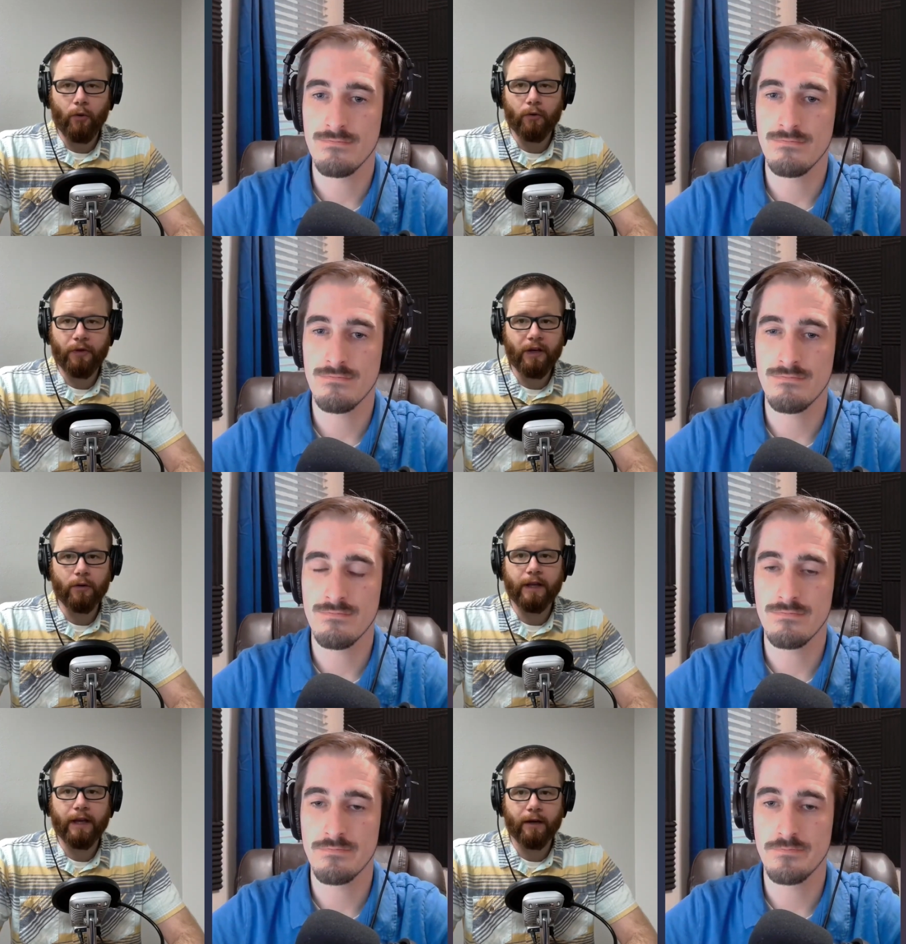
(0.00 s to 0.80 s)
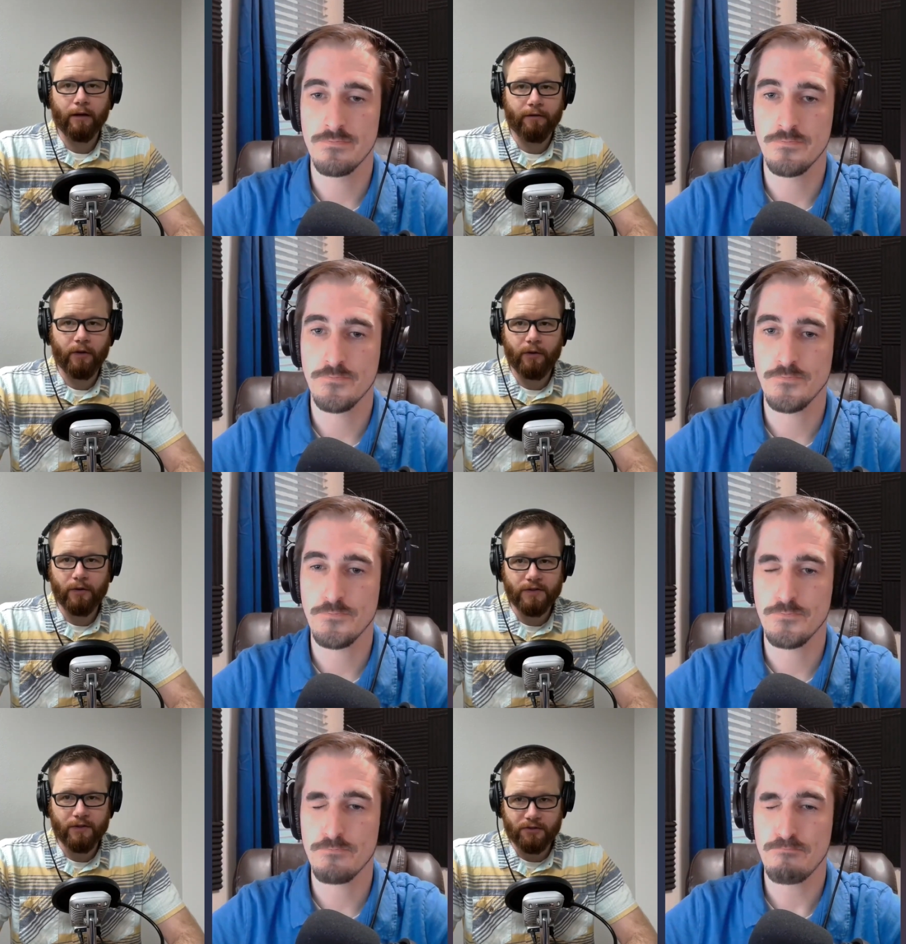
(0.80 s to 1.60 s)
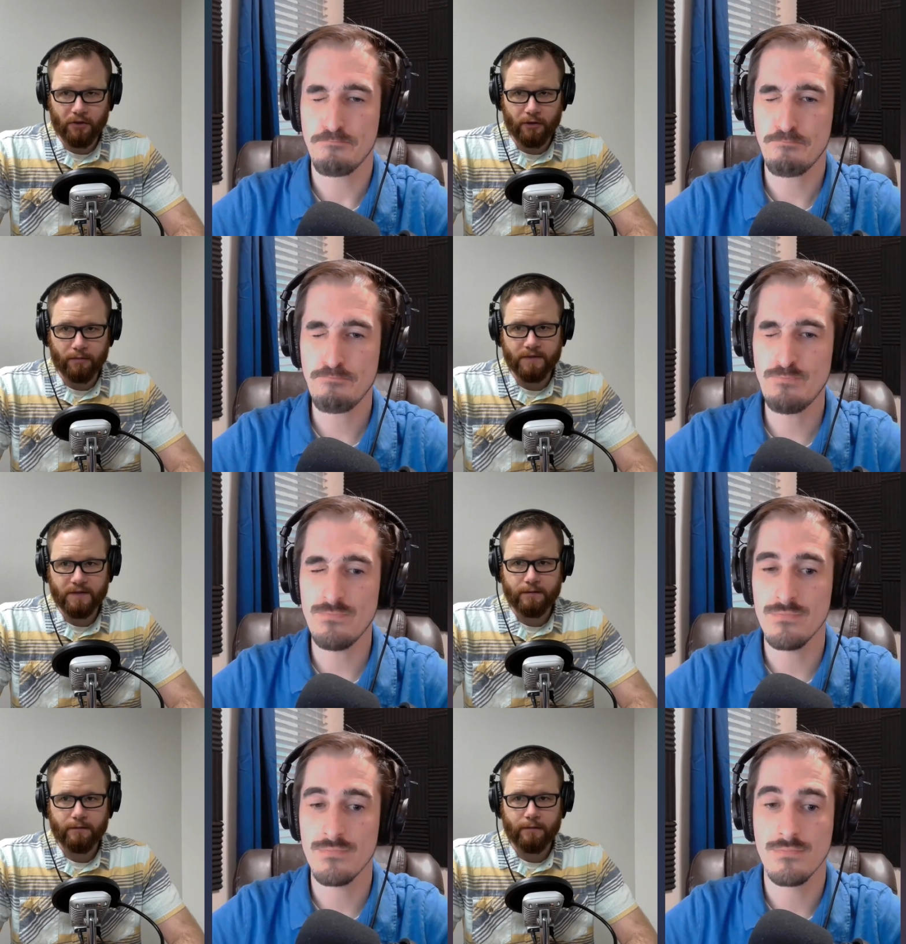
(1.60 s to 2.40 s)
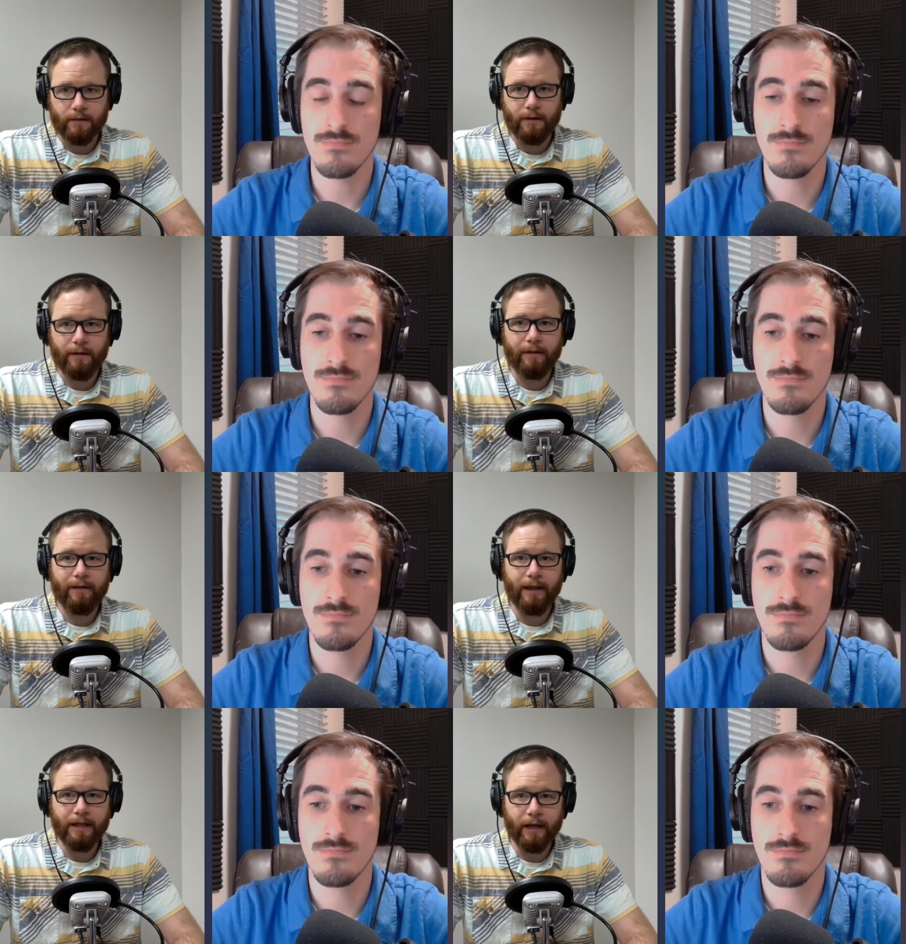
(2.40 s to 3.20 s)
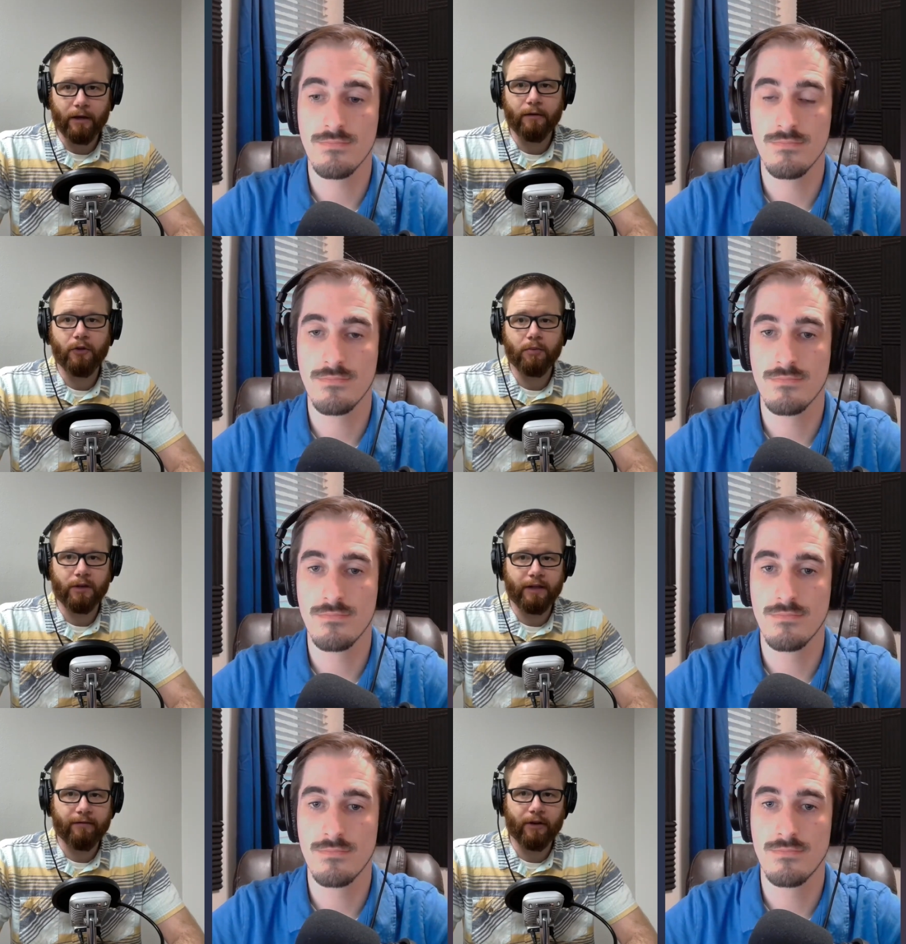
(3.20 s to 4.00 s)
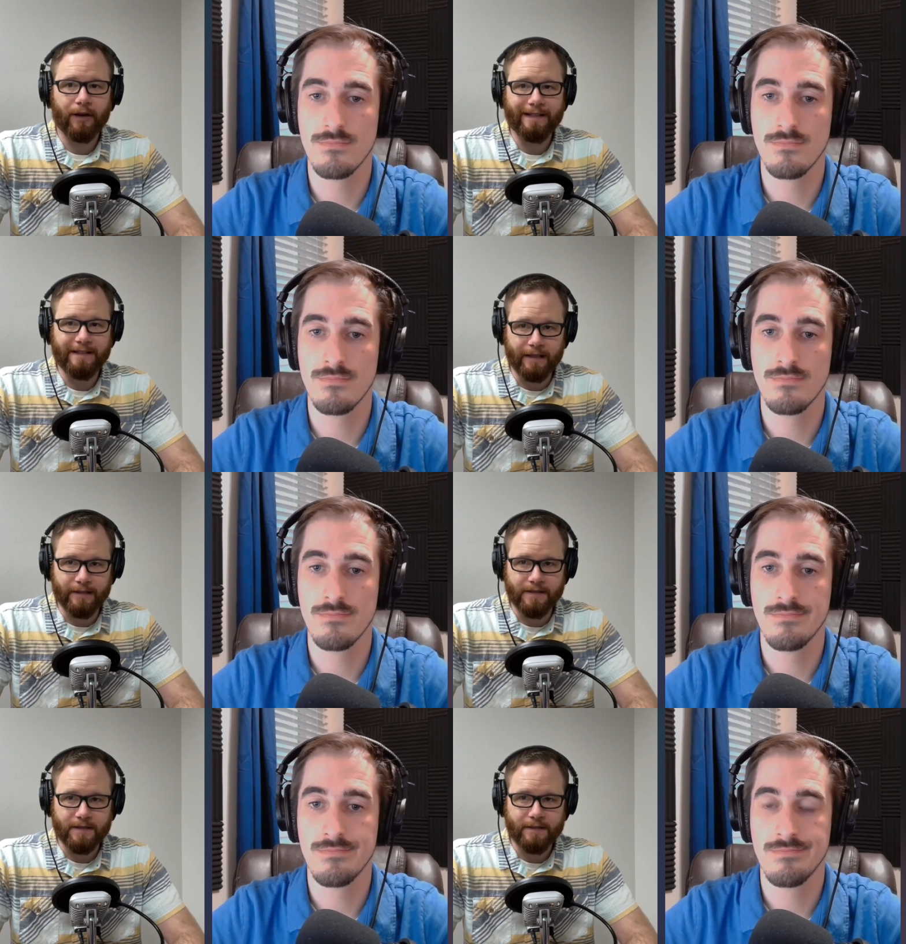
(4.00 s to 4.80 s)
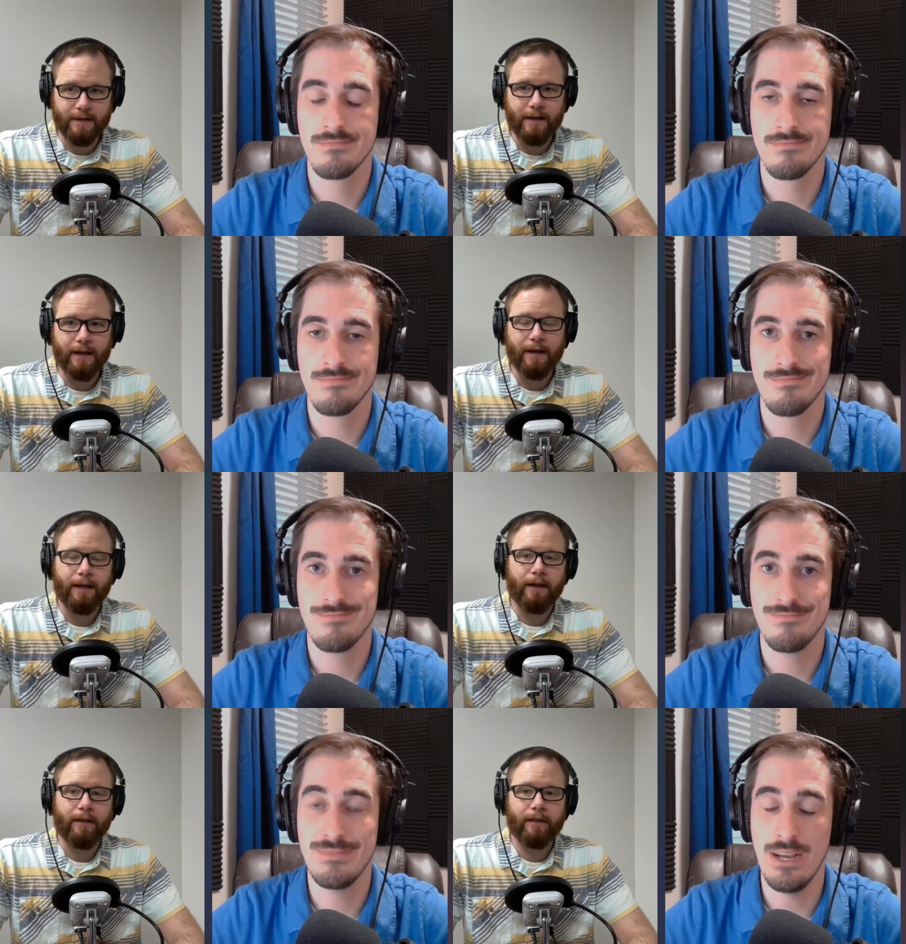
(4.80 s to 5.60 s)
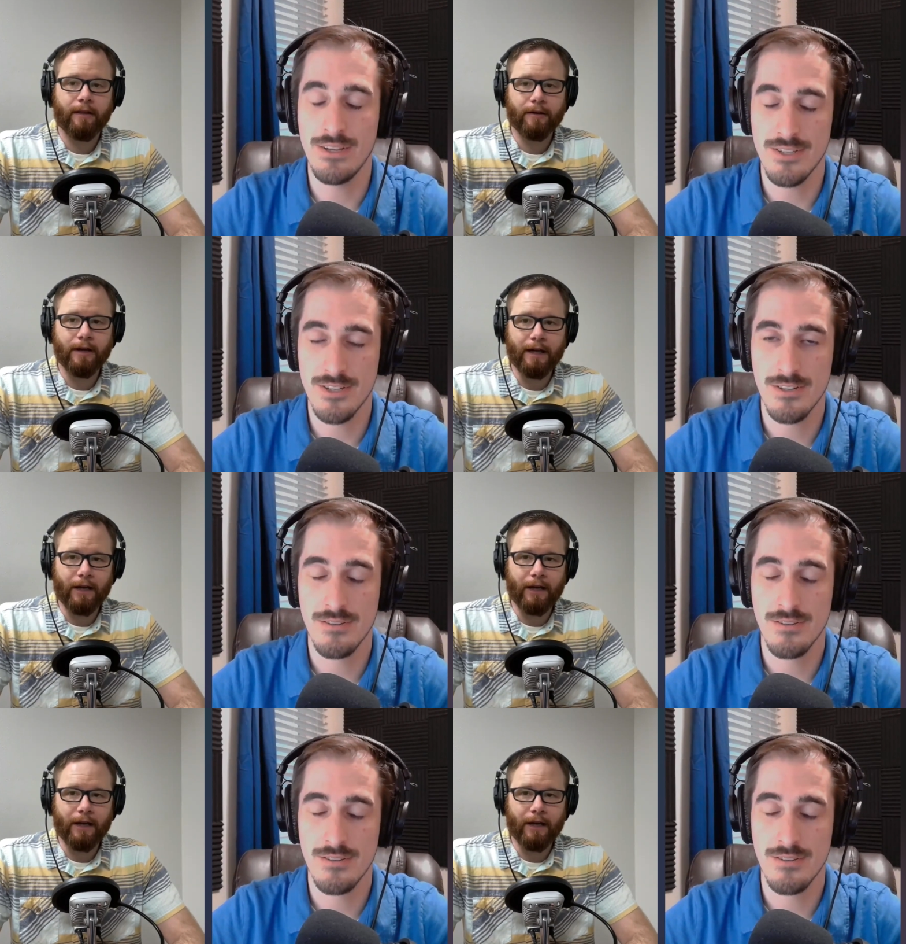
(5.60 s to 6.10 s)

Speaker 1: they don't care if you use their terms they care if you believe their ideas they're yes.